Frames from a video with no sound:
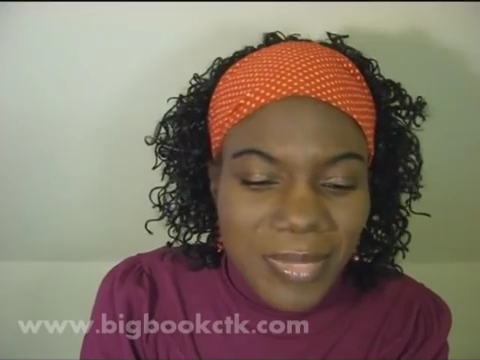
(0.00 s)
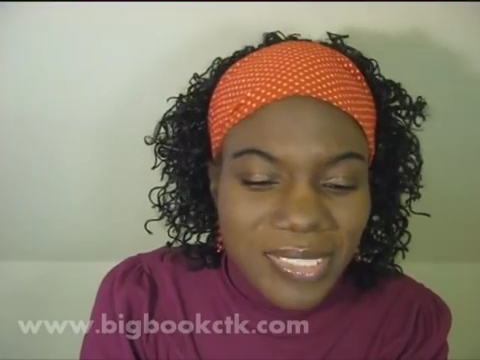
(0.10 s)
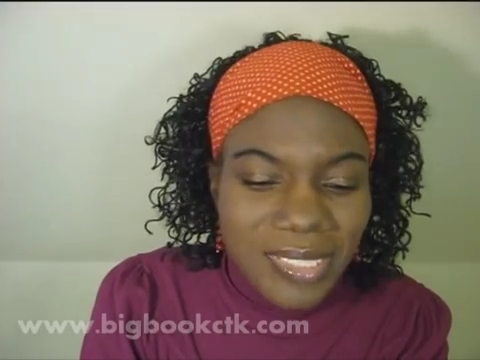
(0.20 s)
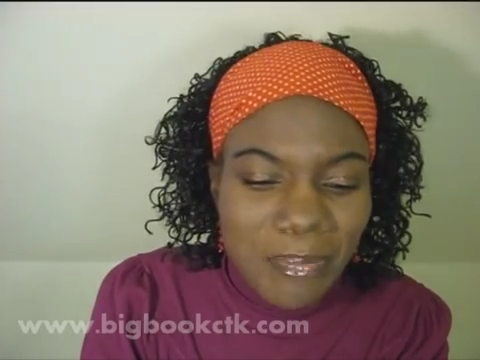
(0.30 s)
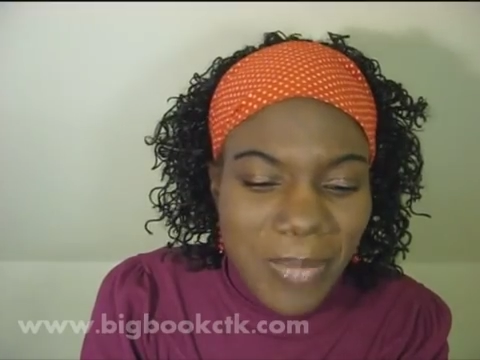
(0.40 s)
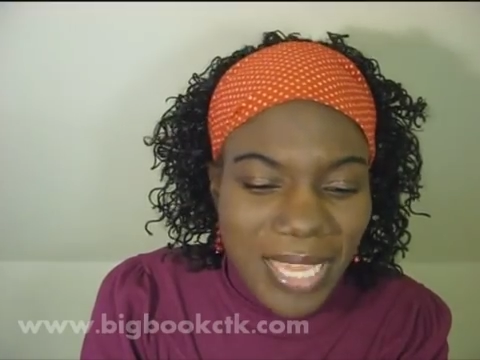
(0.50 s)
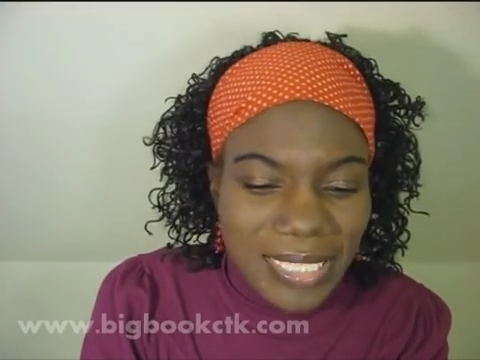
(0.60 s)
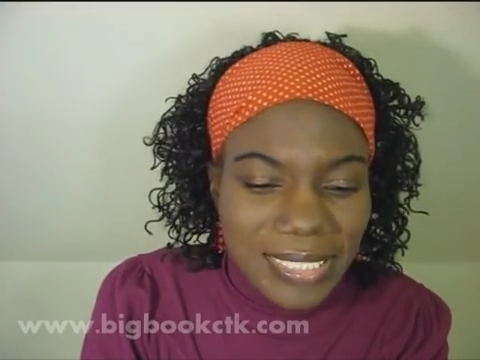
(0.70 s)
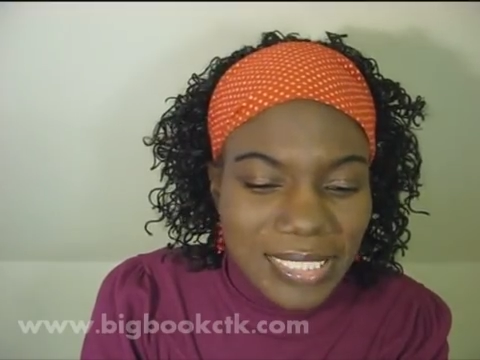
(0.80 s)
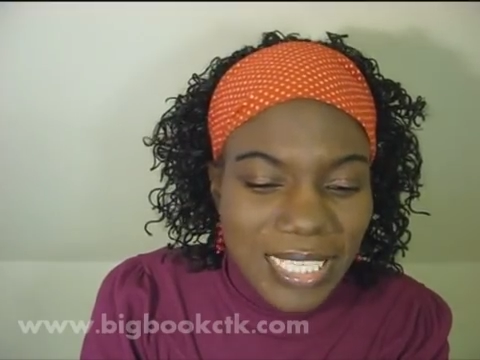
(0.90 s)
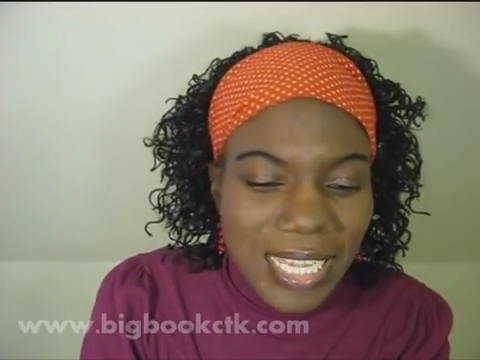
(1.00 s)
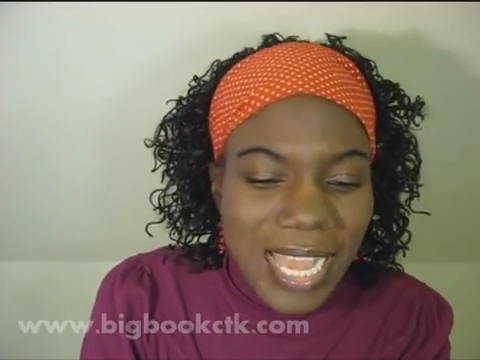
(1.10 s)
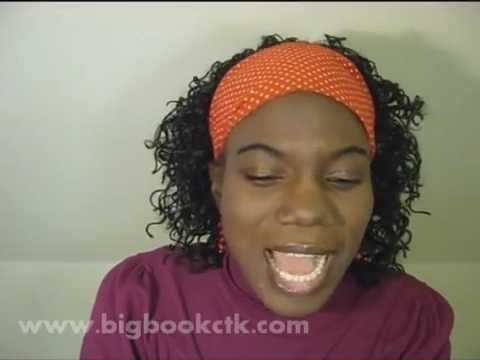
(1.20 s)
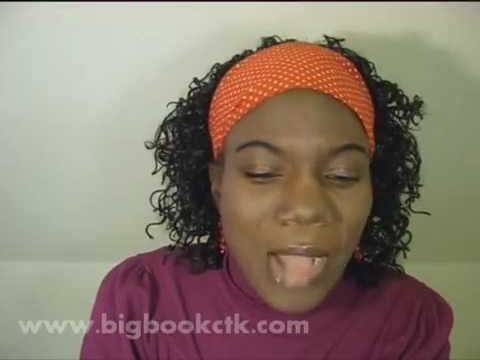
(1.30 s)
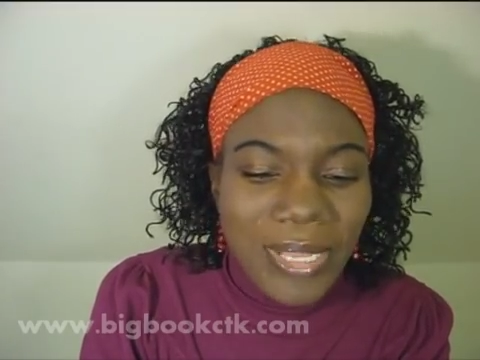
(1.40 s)
"Mr. Bennet,
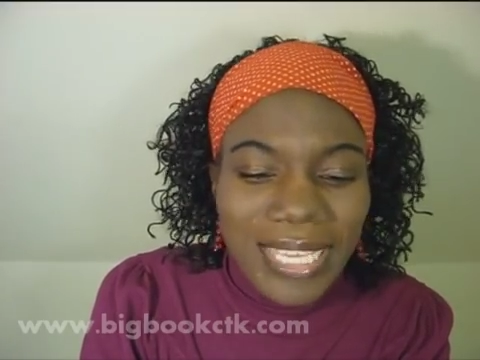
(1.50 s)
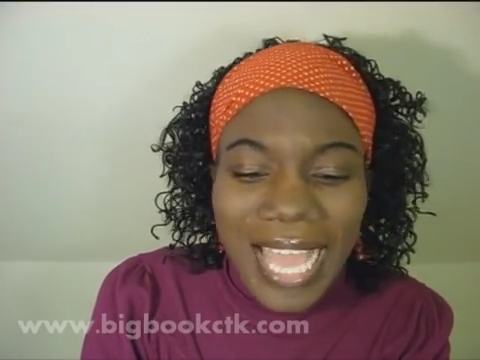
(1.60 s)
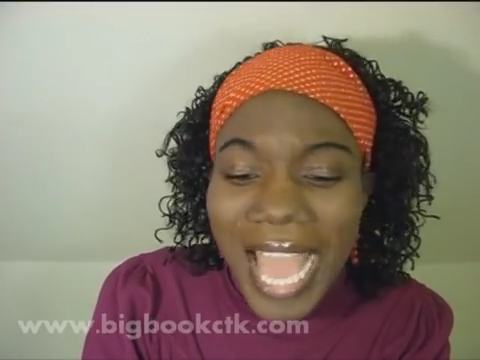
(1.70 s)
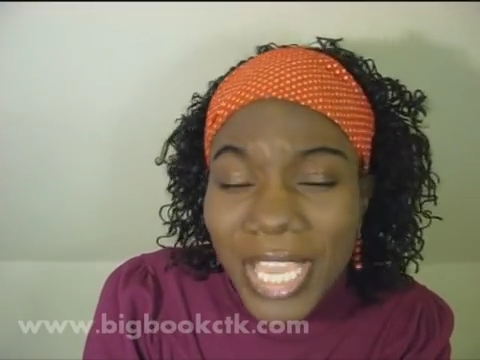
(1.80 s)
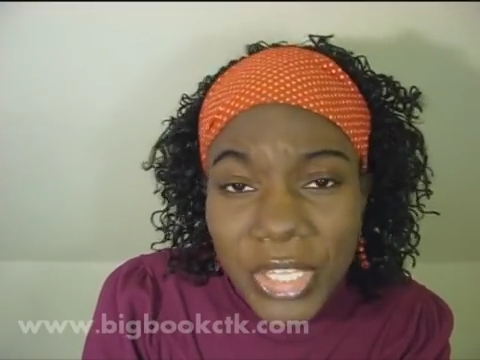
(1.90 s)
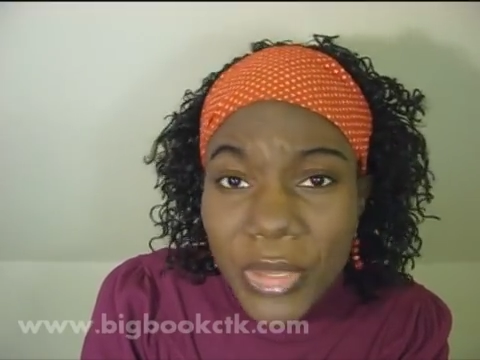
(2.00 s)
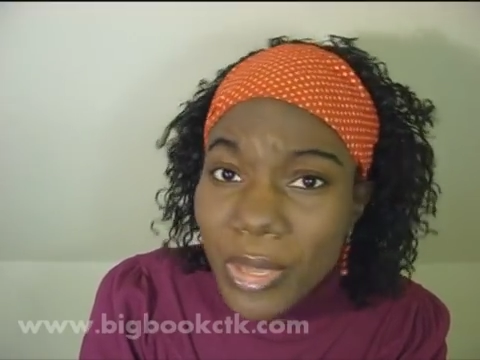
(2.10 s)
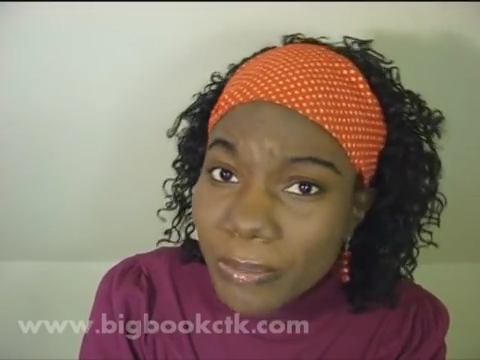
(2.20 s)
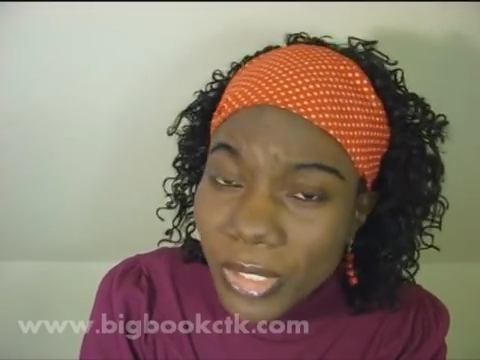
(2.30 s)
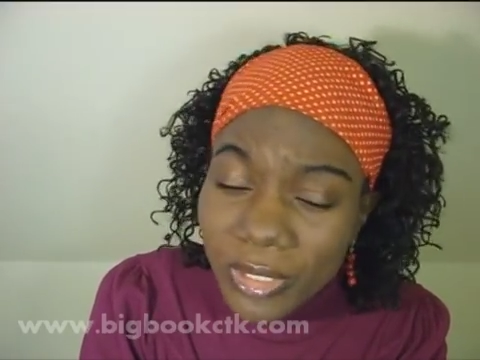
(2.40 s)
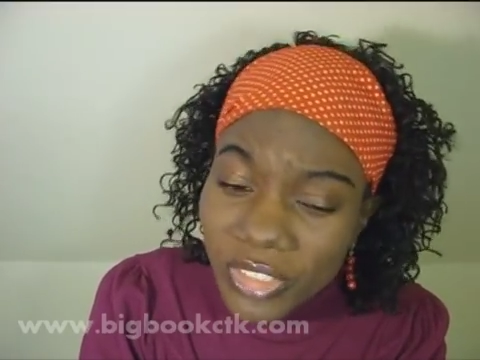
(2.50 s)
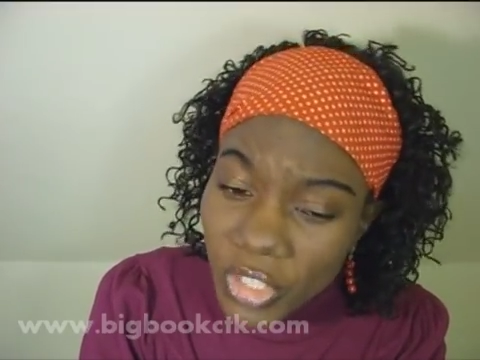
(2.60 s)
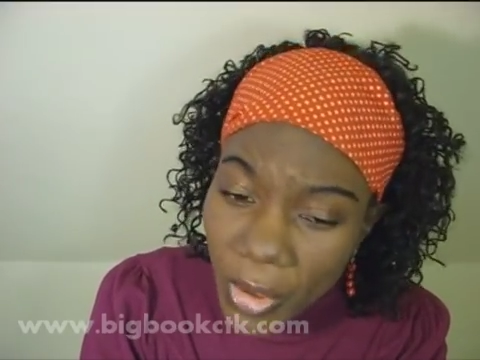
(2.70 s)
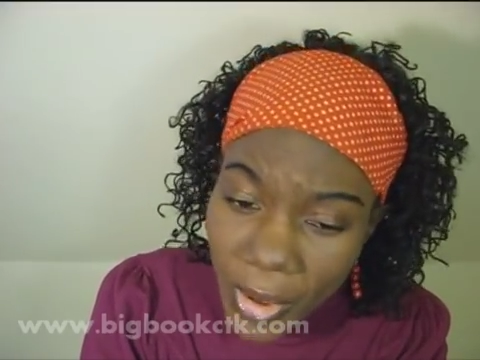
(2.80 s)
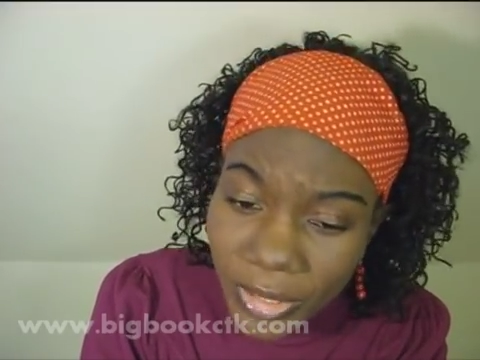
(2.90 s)
how can you
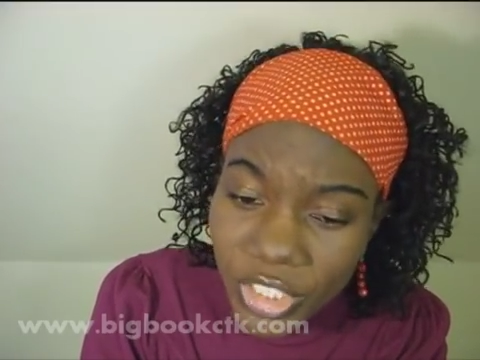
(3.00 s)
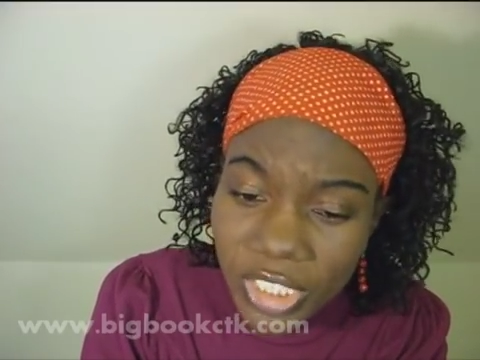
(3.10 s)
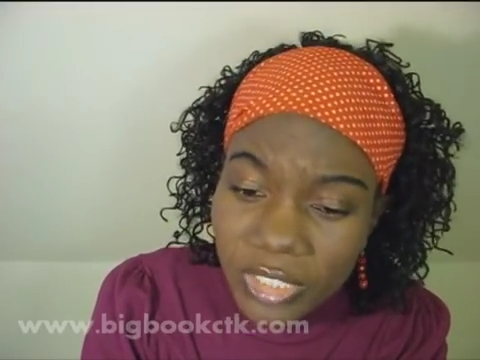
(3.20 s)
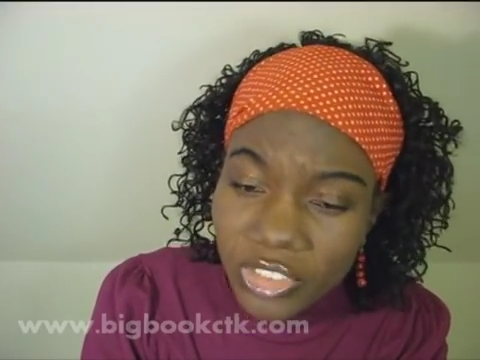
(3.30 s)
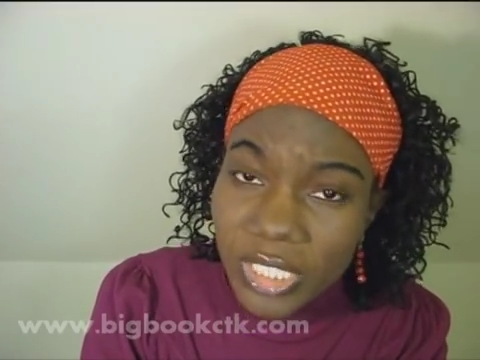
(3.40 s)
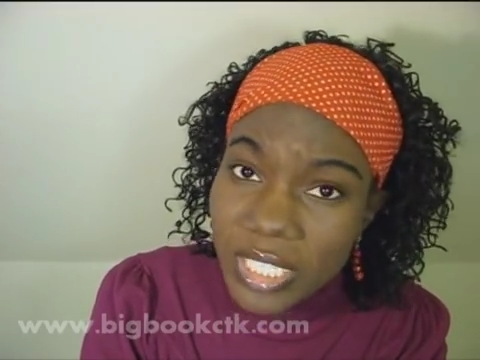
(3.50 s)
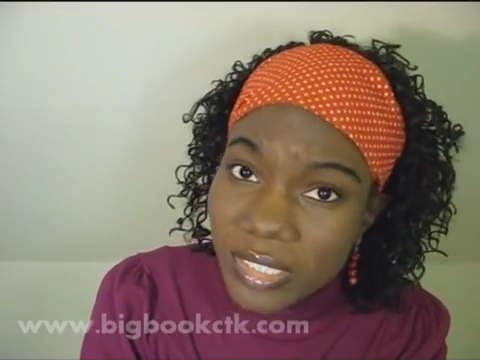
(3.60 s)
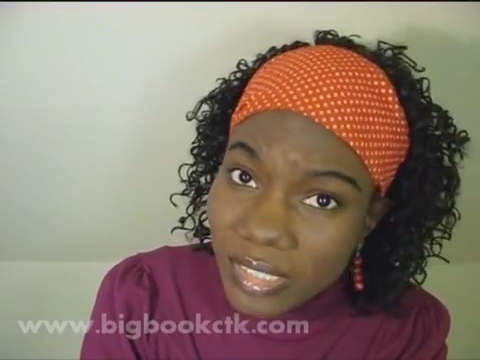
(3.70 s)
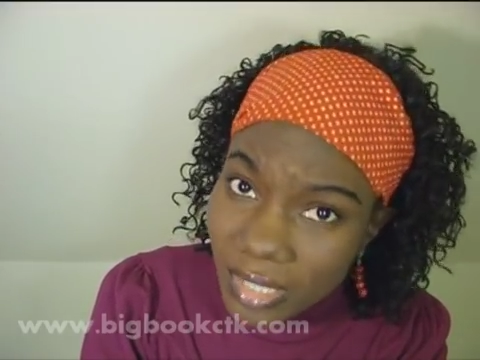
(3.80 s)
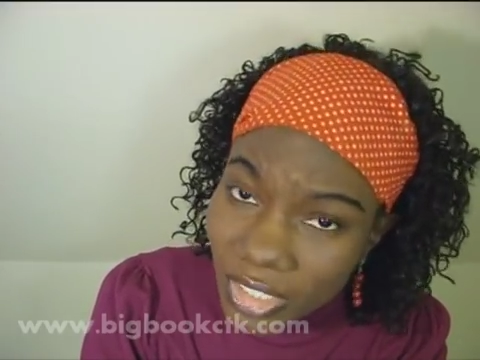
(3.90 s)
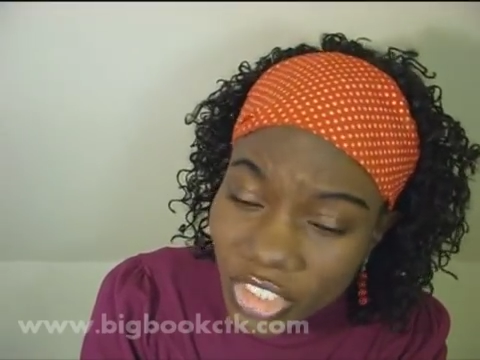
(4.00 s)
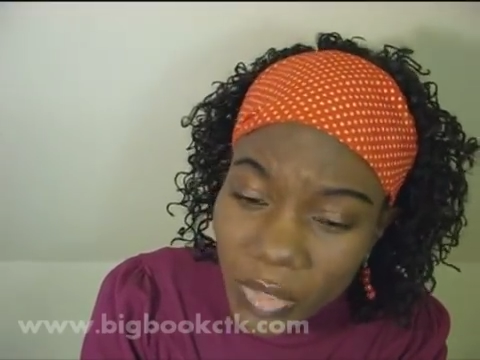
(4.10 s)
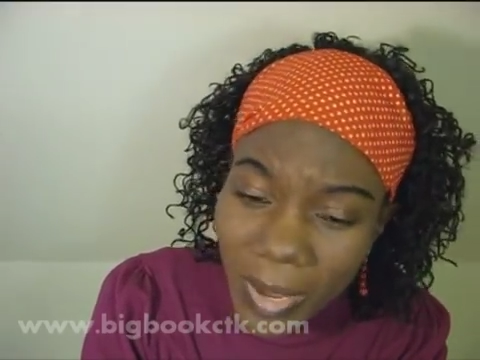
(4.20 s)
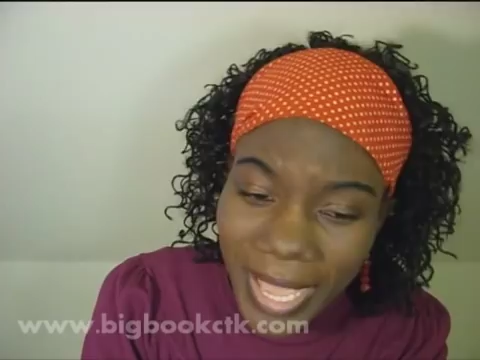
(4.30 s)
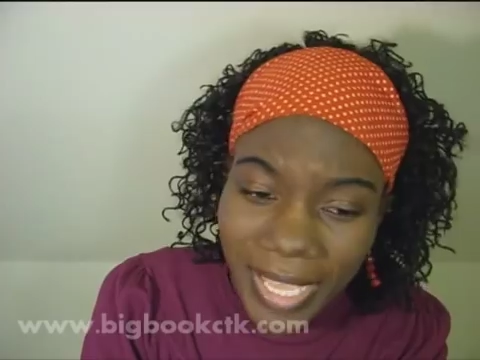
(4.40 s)
abuse your own children in
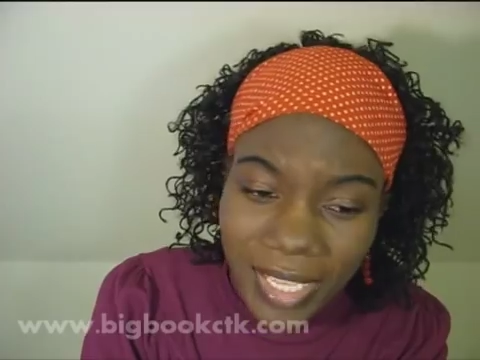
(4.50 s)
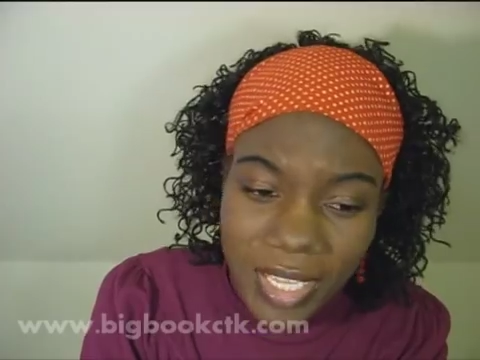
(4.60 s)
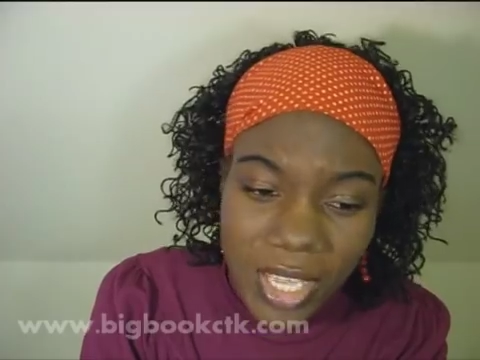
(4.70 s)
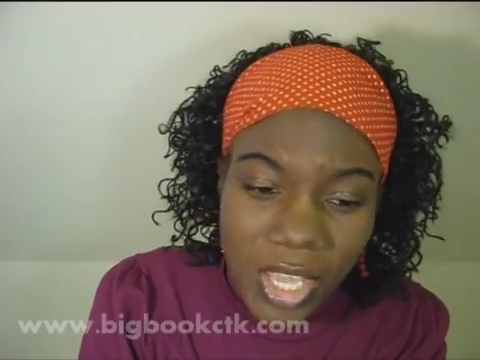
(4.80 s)
such a way?